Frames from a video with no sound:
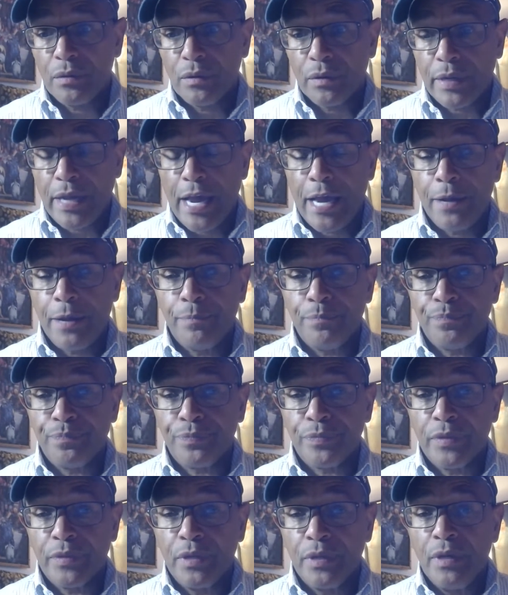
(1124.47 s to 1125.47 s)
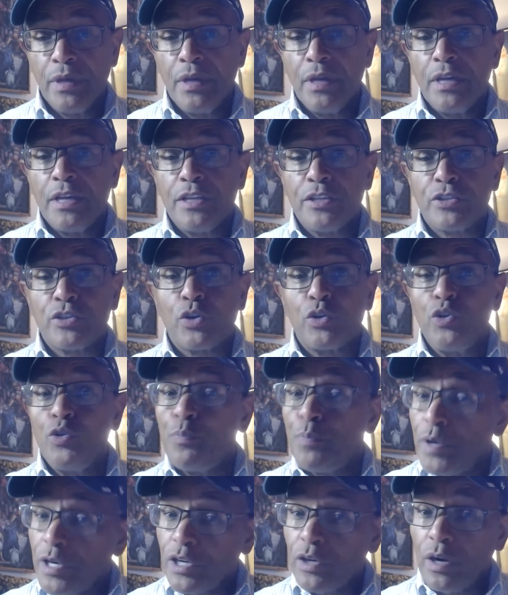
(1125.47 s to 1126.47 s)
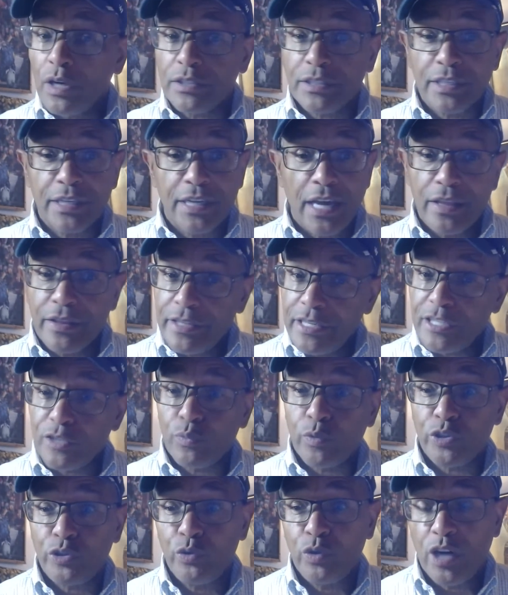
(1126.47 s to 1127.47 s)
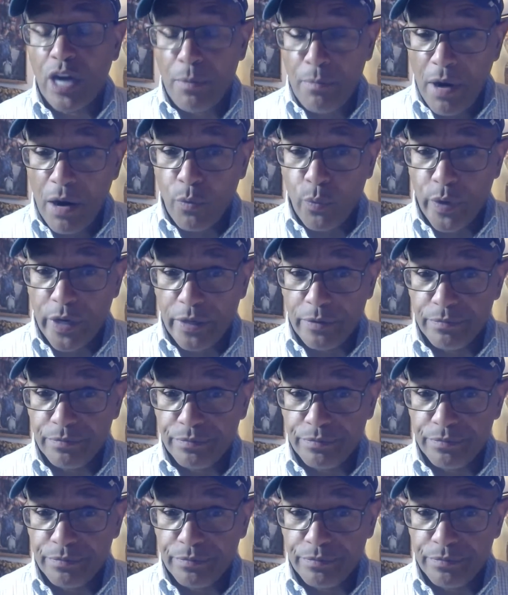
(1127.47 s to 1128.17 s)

Okay? And so you put it all together. This is what you come up with.